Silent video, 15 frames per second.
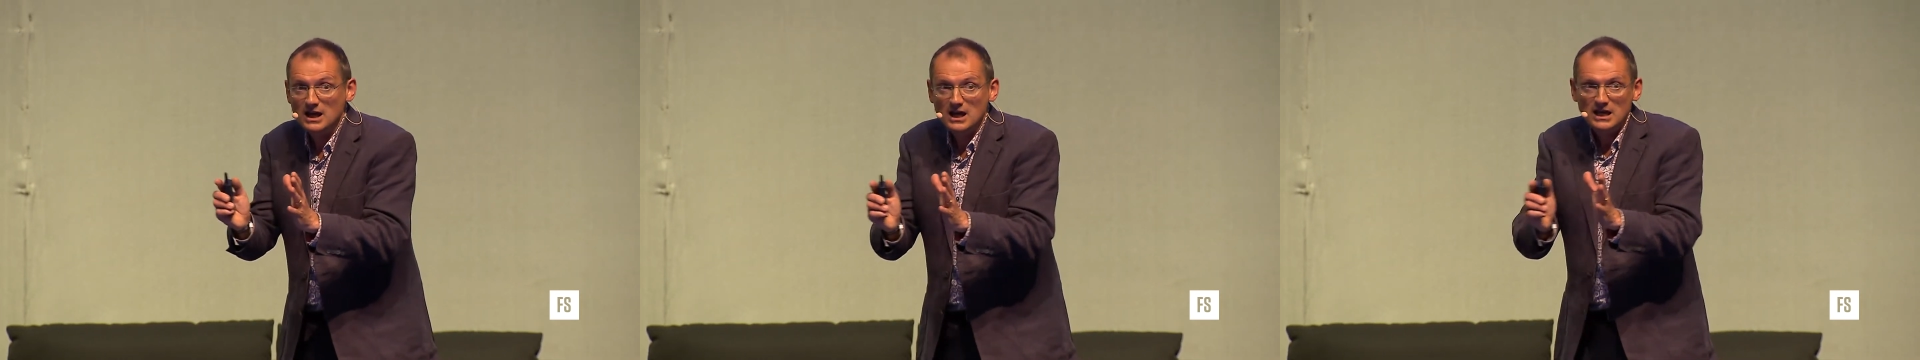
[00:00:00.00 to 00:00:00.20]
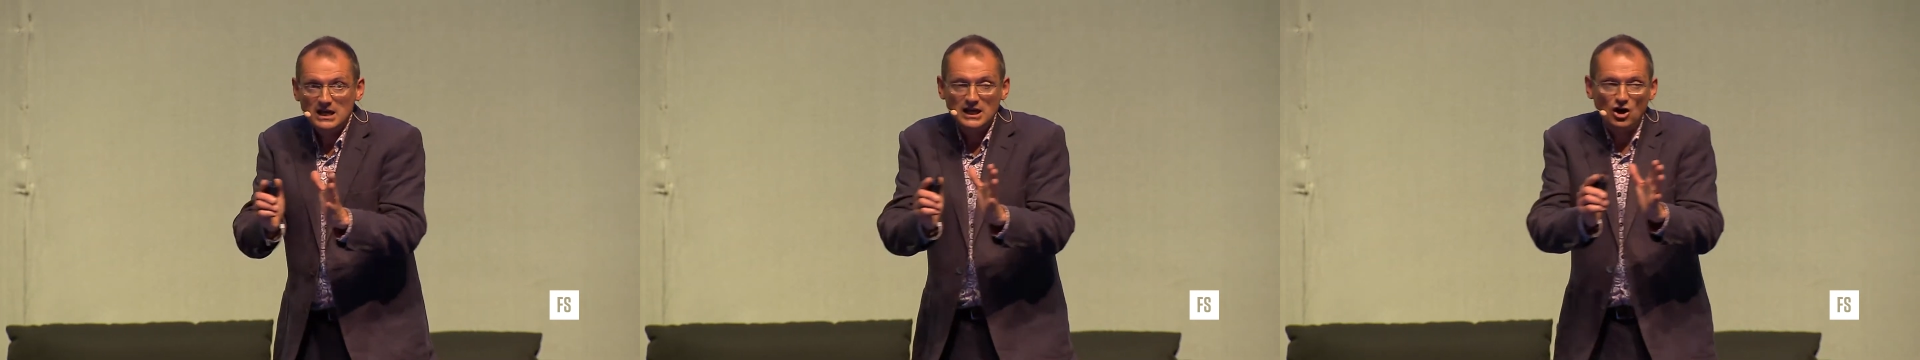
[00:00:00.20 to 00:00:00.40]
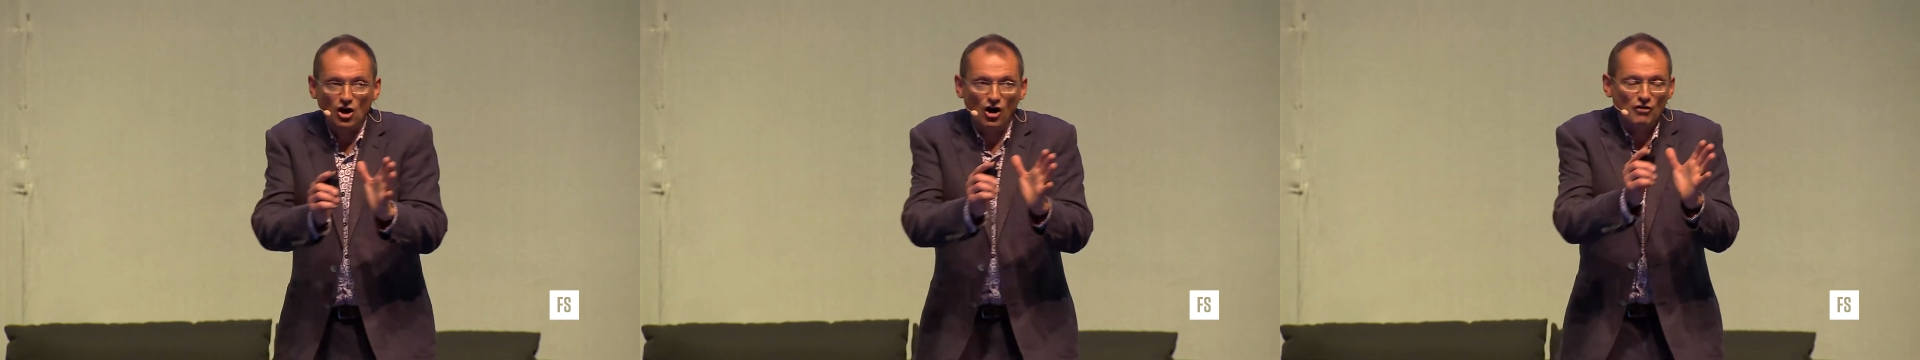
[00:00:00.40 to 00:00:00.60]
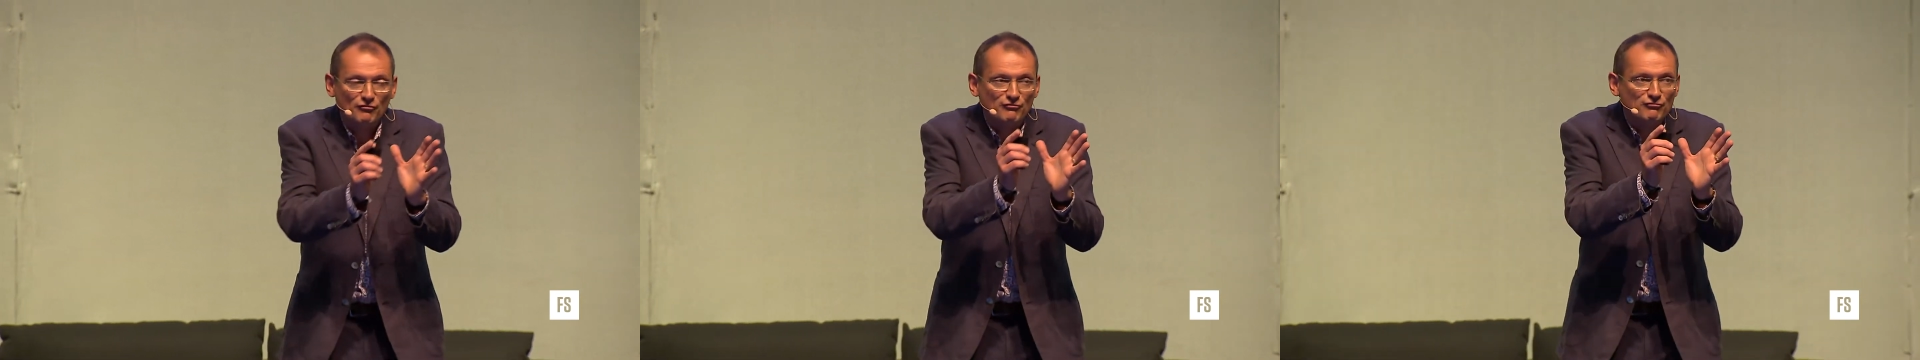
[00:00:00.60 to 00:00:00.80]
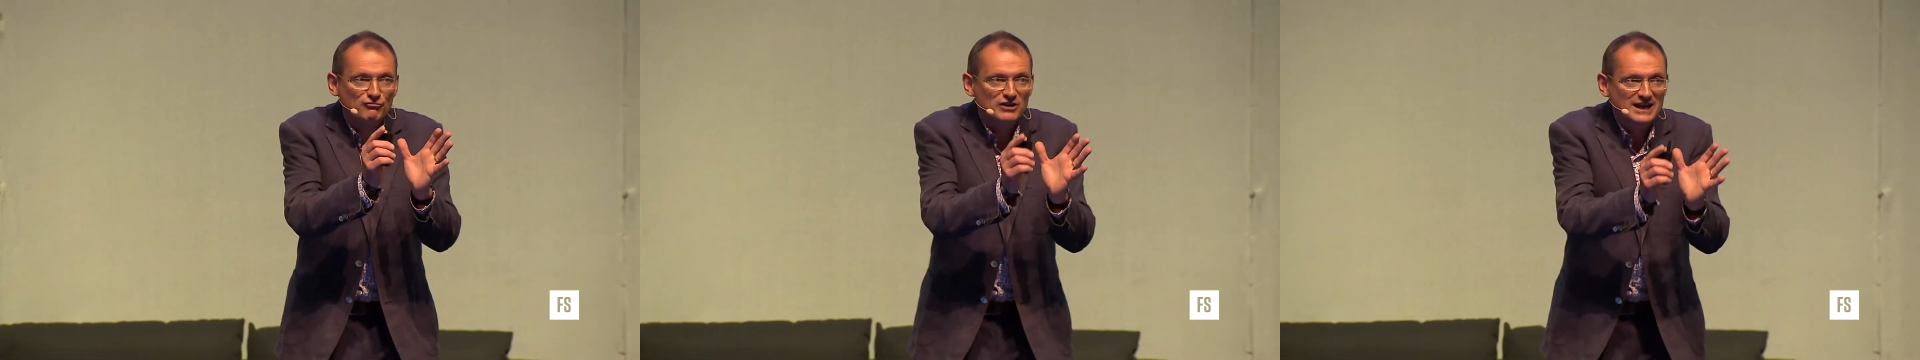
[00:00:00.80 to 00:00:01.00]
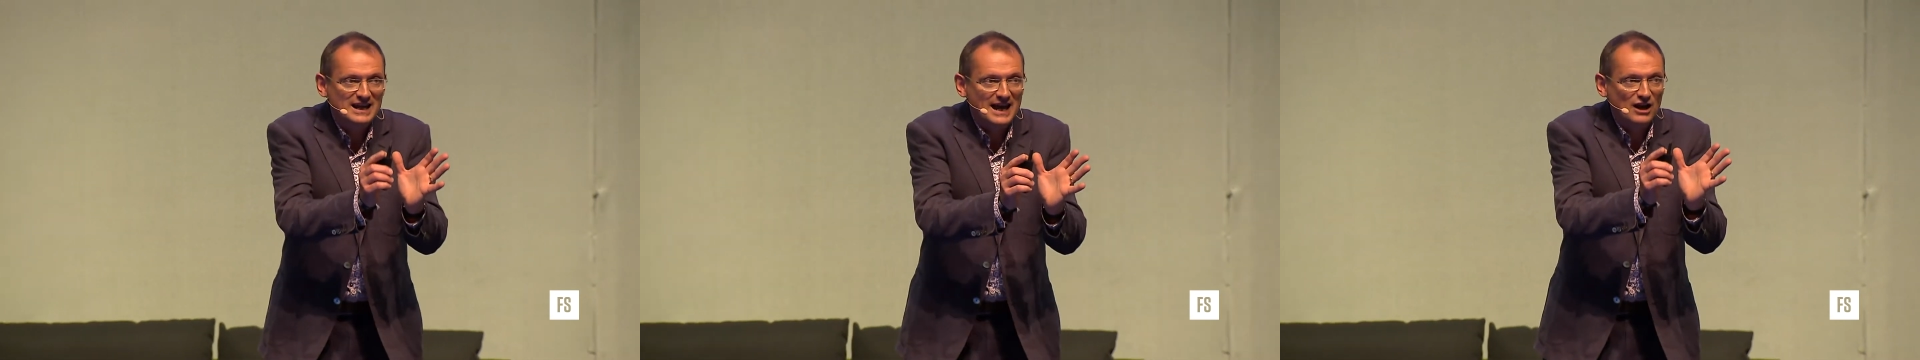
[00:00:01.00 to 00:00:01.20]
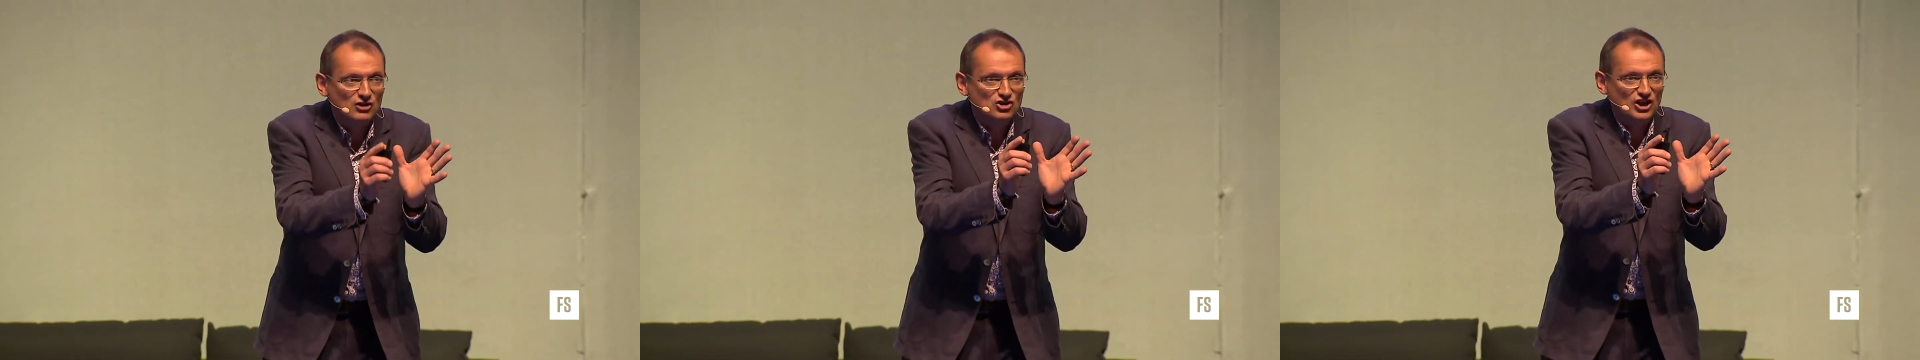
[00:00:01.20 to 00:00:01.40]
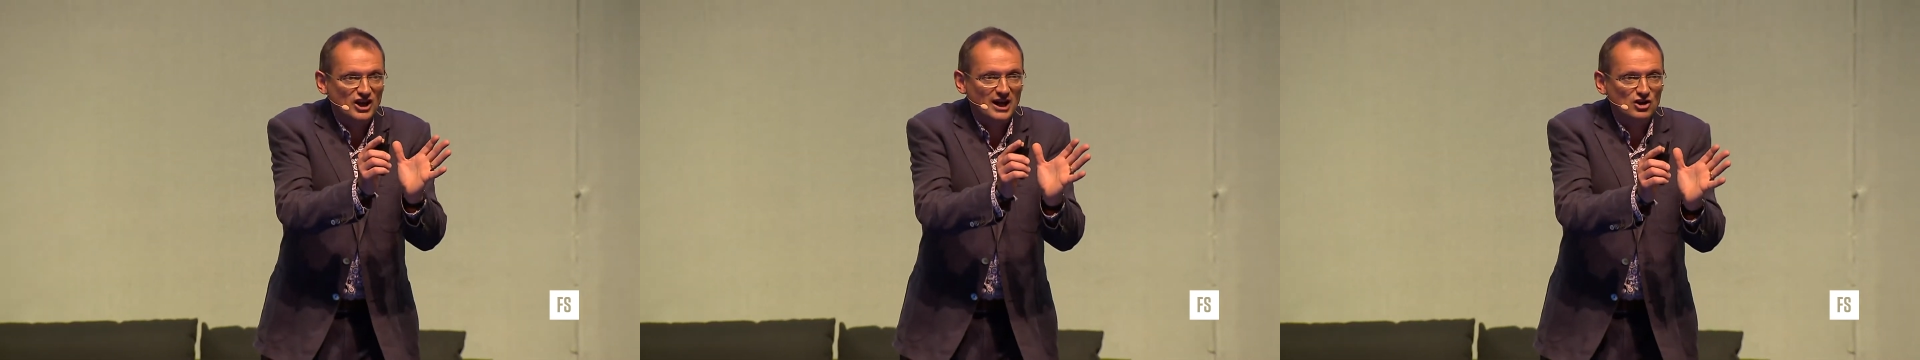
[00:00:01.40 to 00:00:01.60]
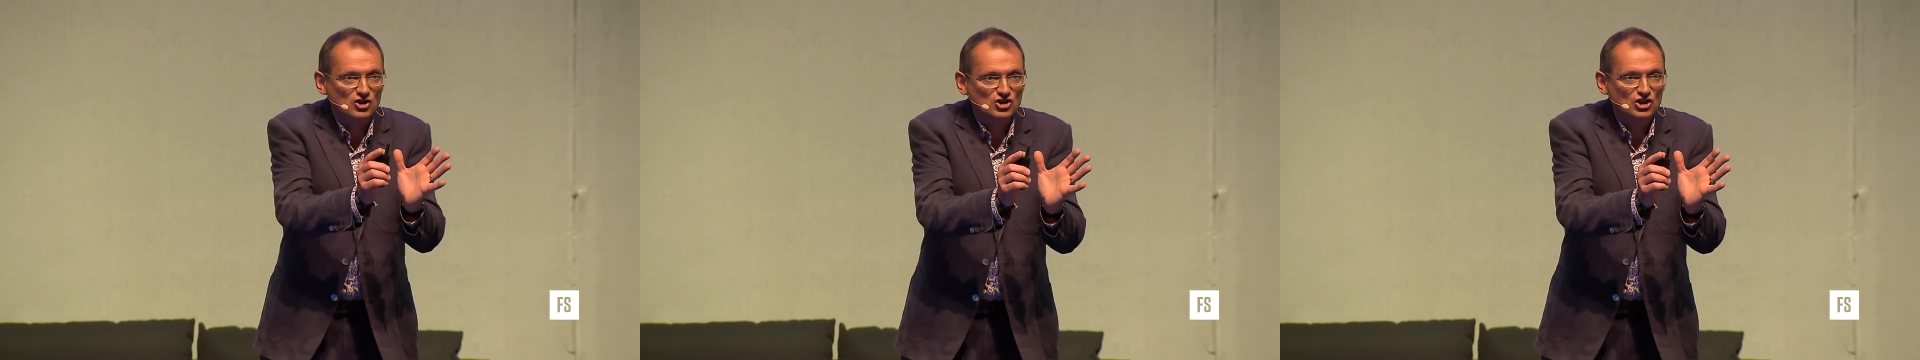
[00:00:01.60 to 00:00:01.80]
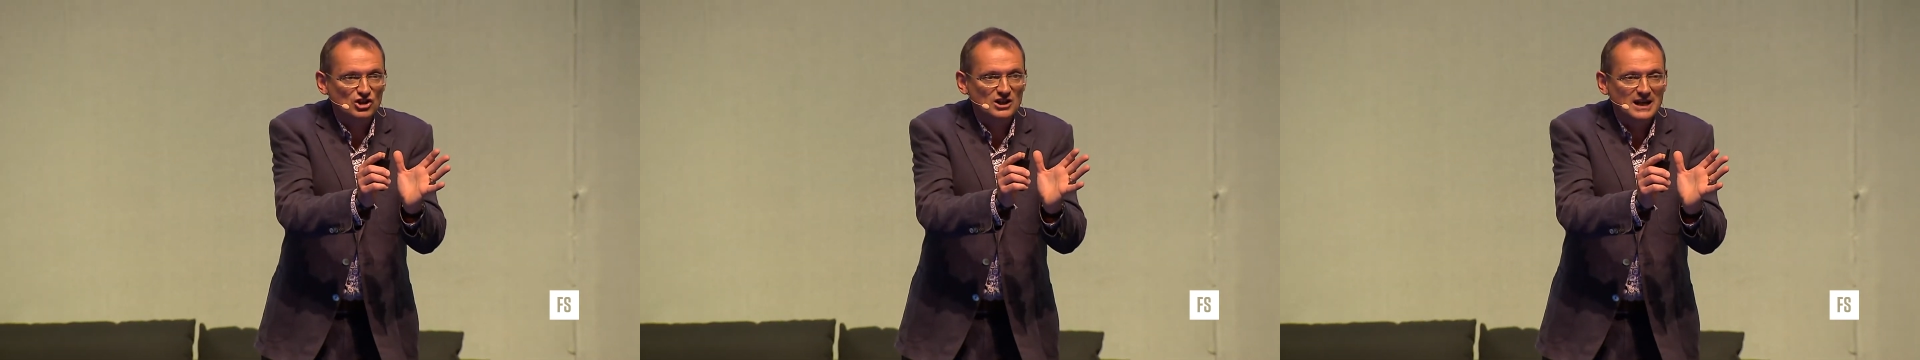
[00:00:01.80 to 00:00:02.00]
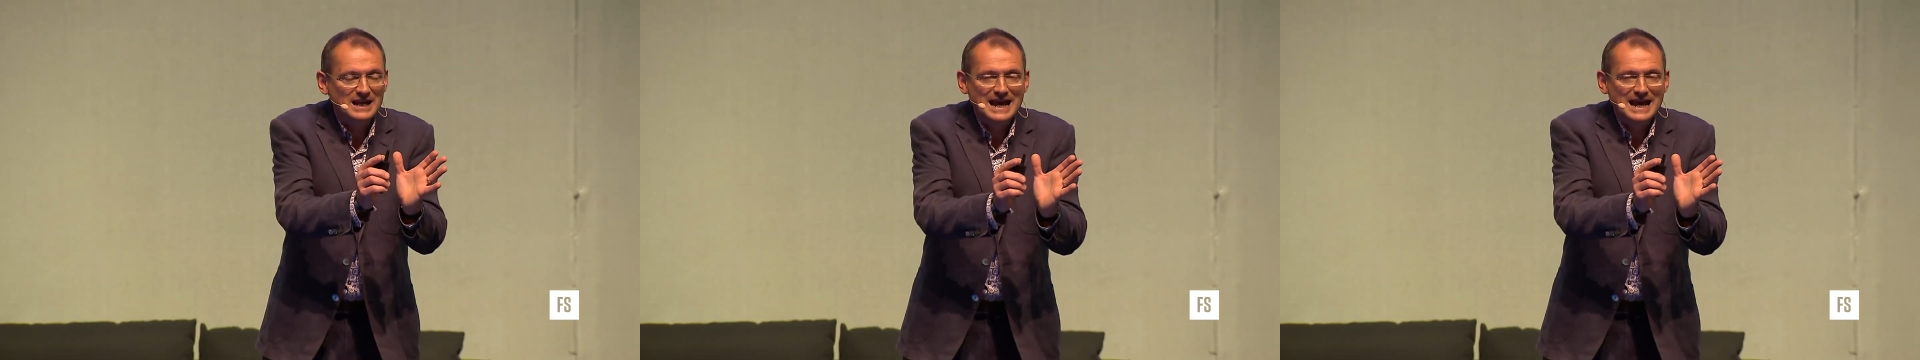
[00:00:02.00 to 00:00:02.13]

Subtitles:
He got a free education,